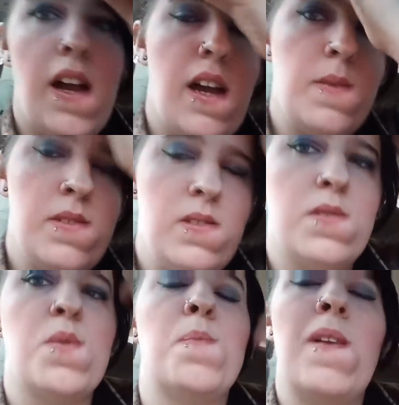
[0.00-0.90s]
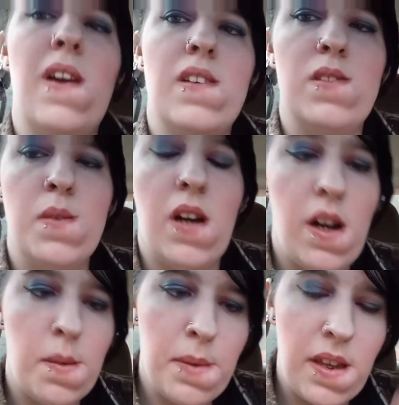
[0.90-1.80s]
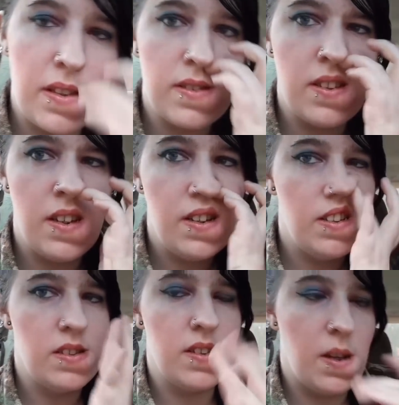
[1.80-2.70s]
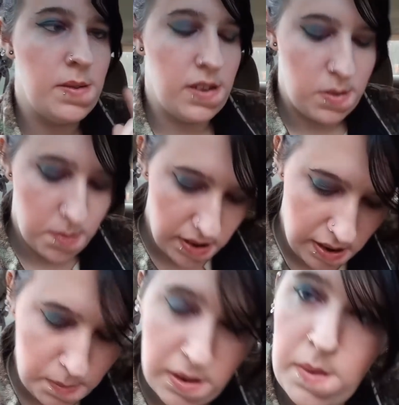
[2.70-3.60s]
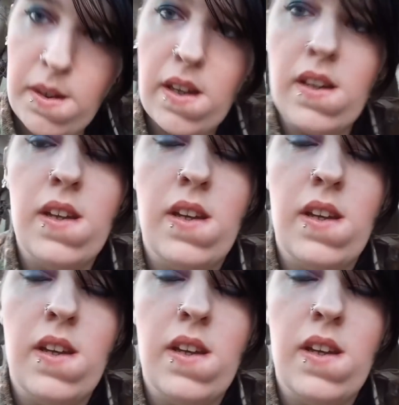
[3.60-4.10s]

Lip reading: I was just replying to comments, so that's what I'm doing.